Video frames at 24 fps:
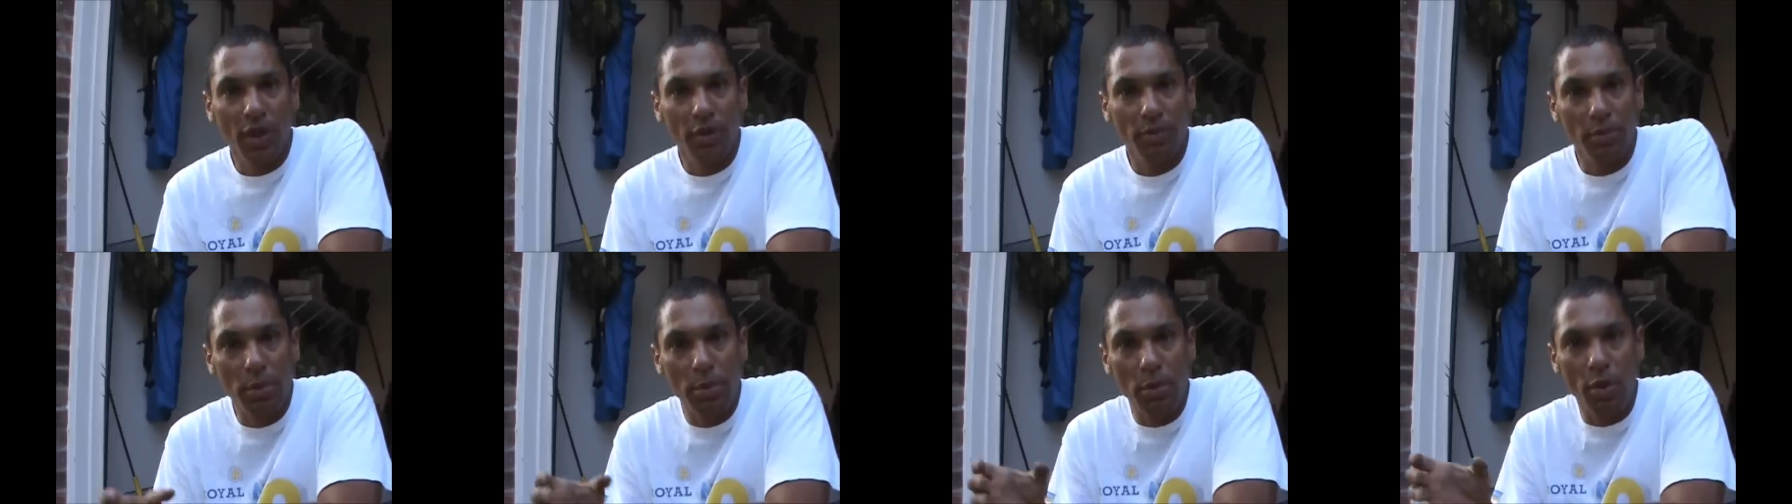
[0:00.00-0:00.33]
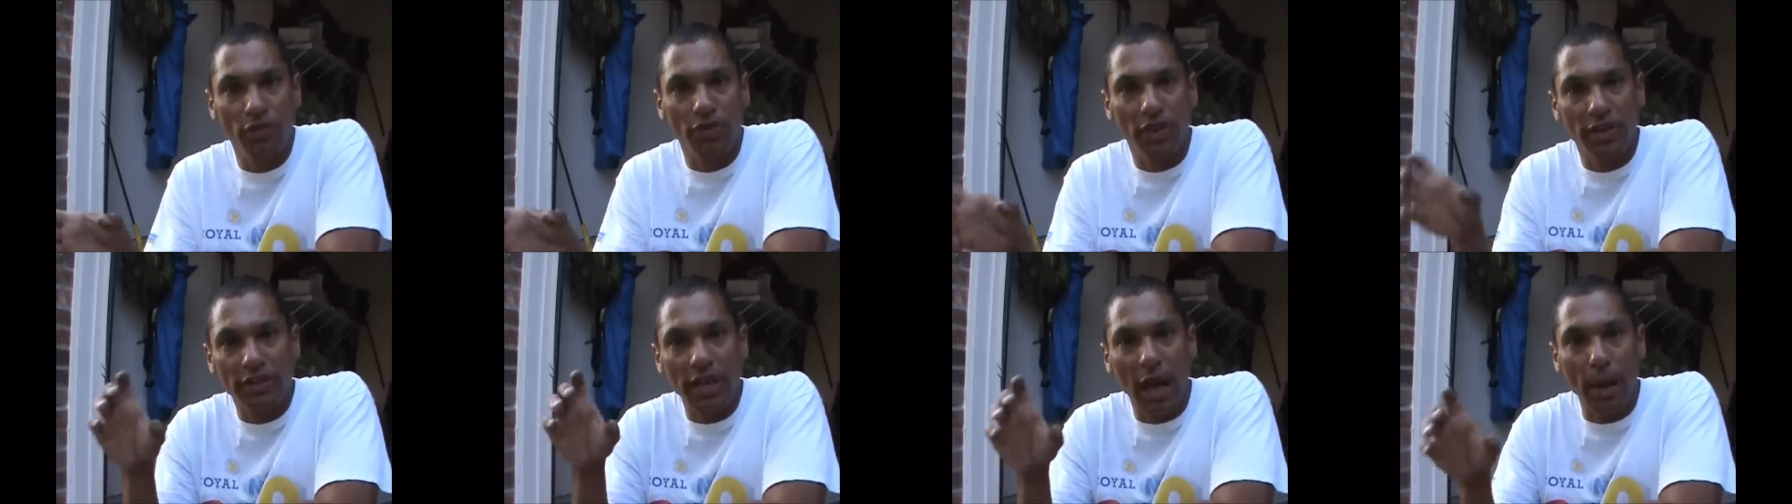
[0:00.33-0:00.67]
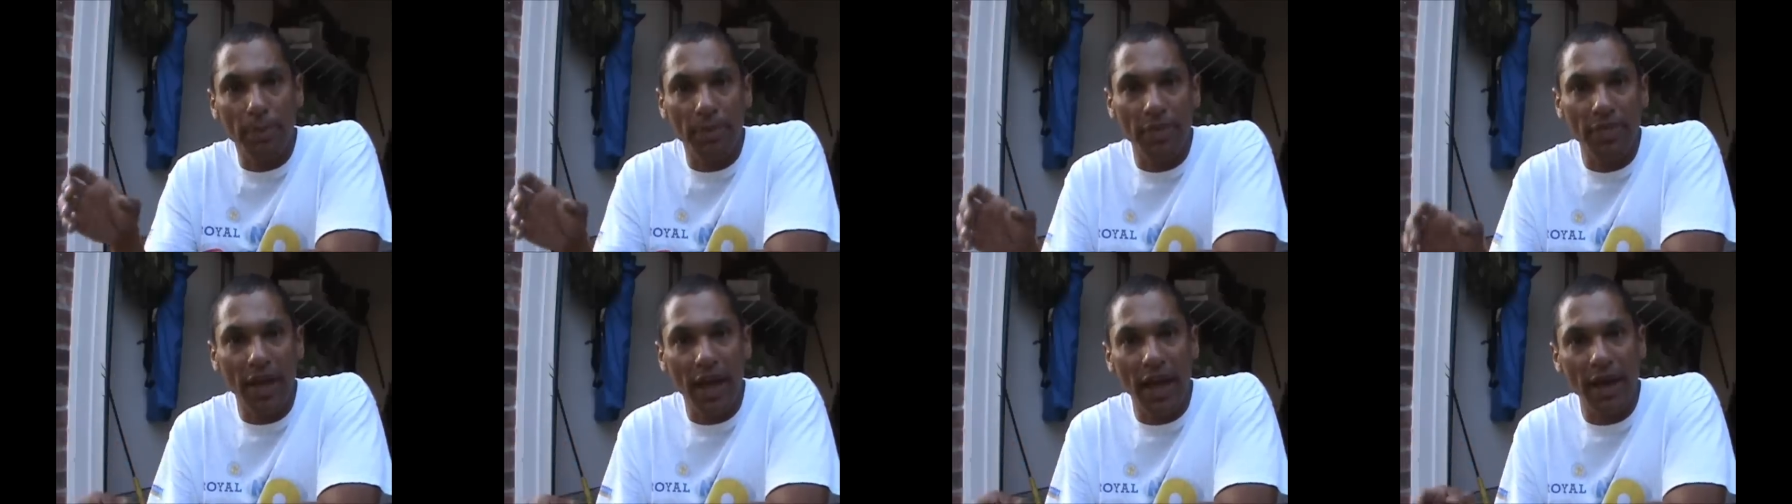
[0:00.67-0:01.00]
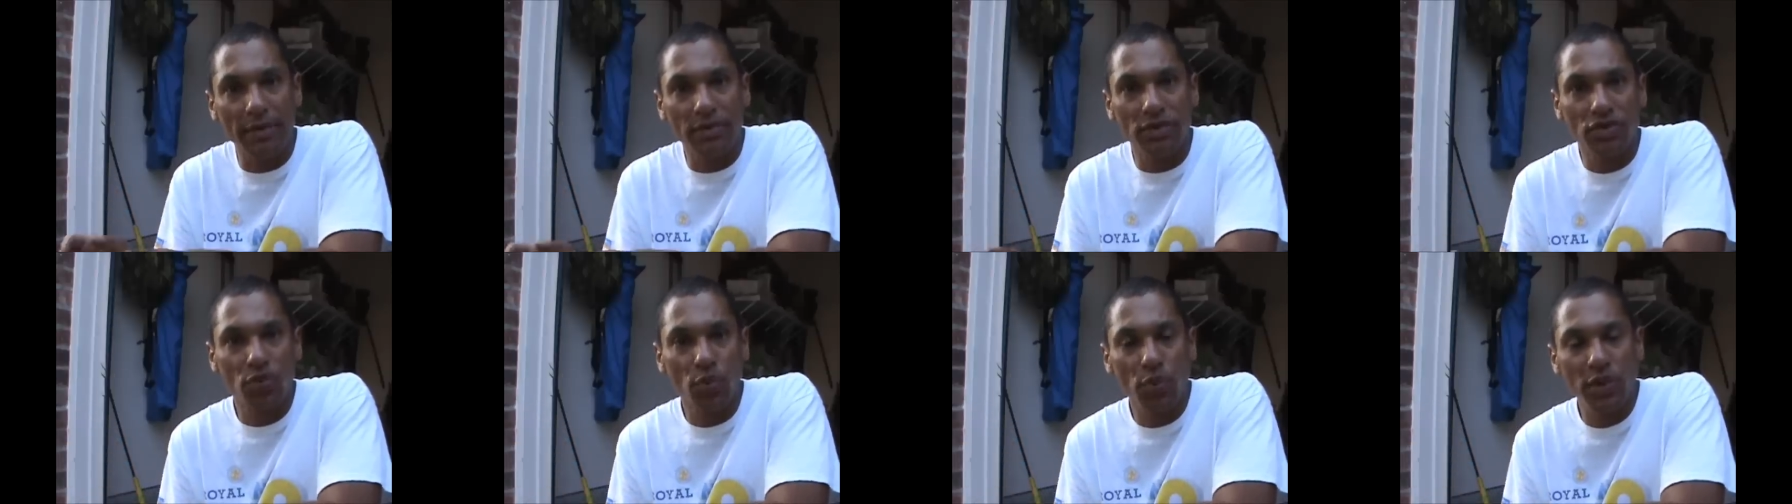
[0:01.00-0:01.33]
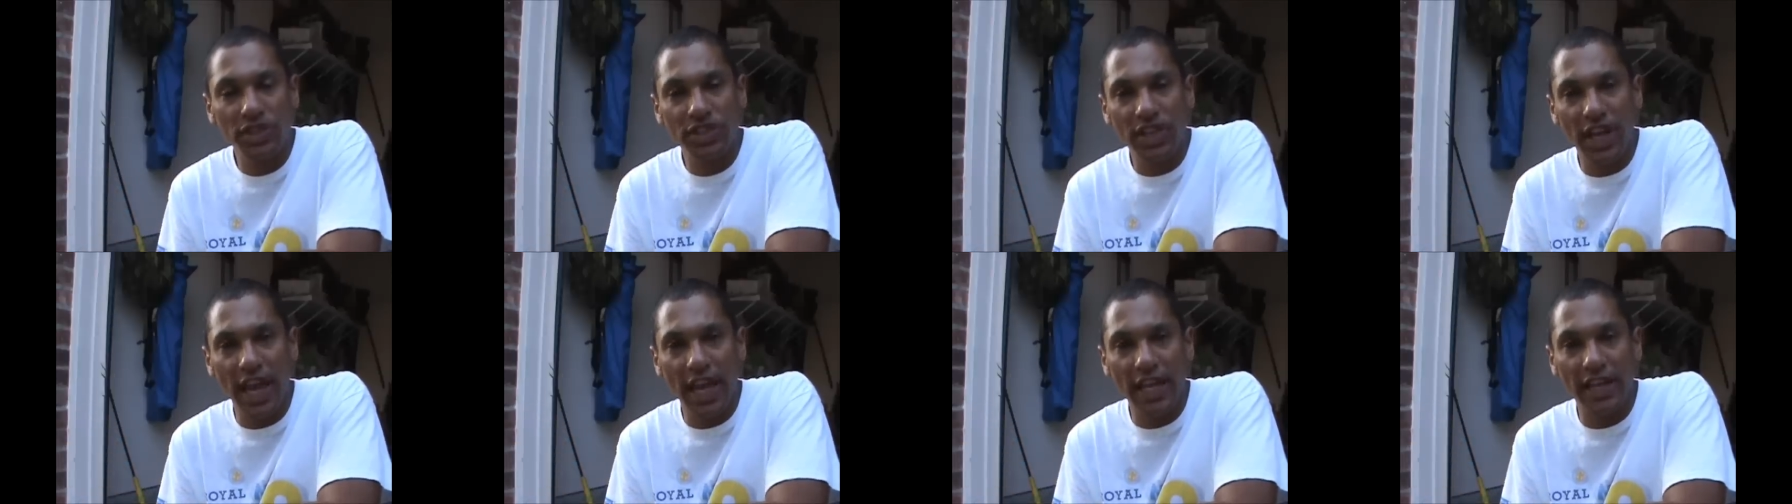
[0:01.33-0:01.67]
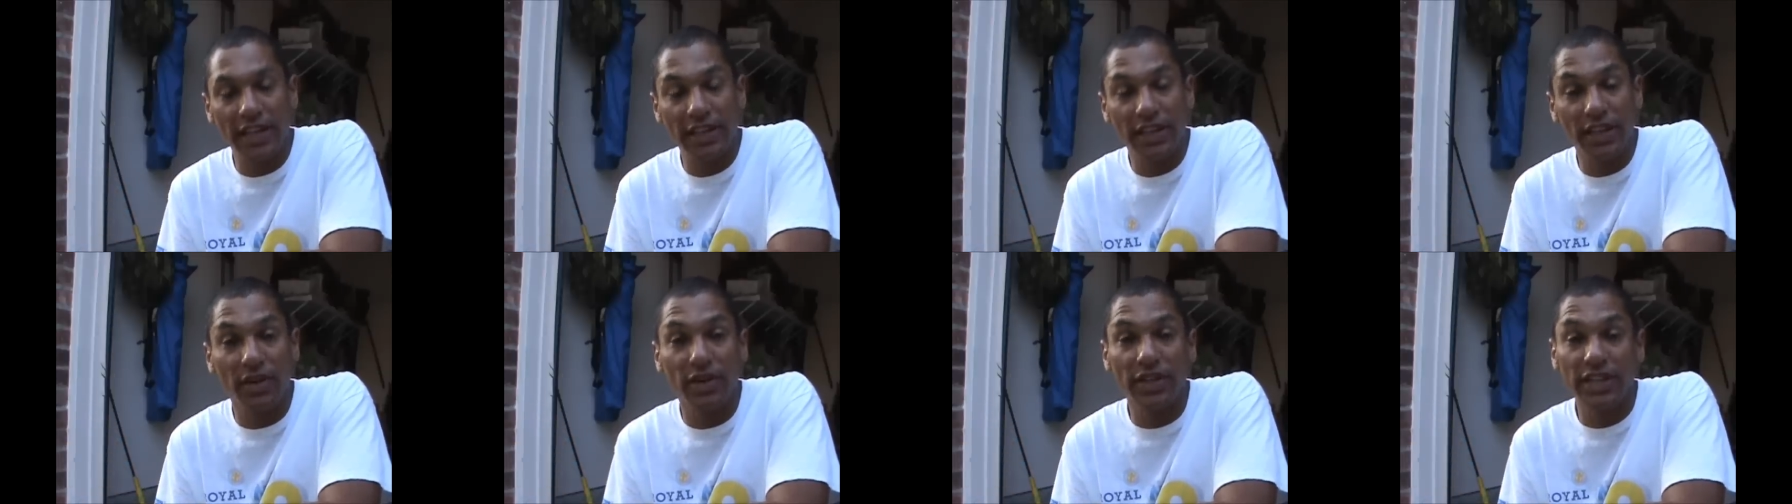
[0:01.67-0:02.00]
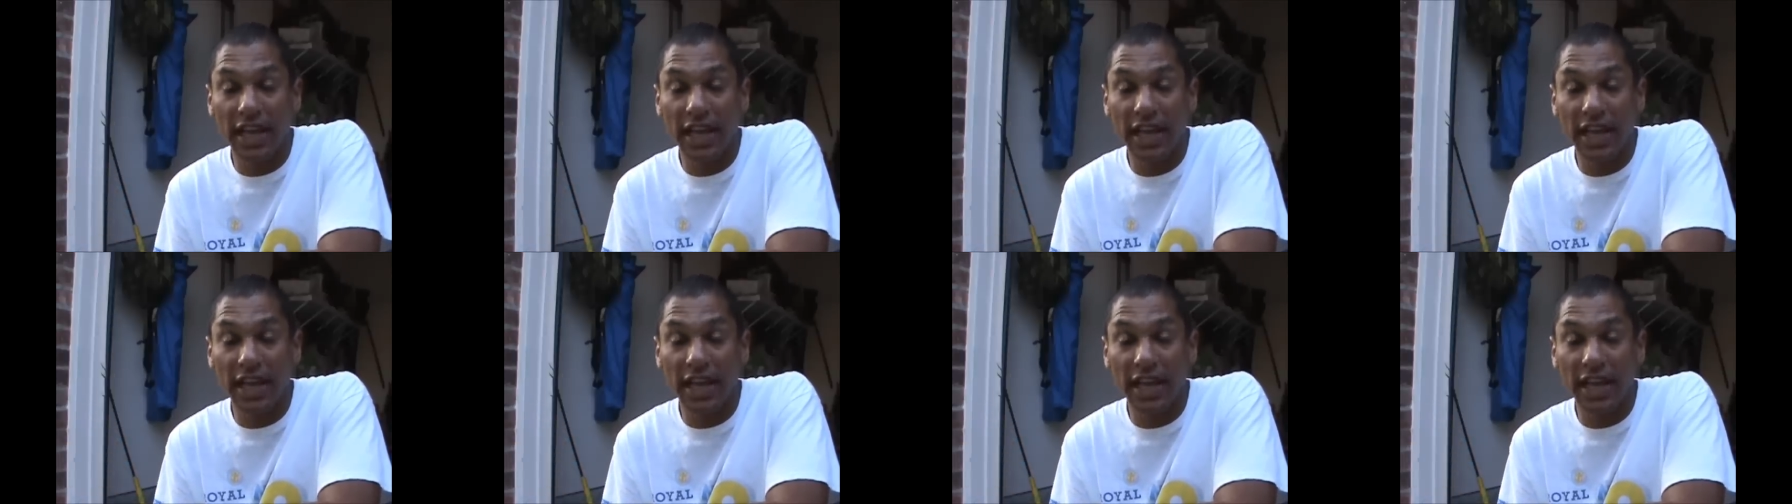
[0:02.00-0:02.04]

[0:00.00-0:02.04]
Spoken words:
remove the top of that and squeeze your hand in there.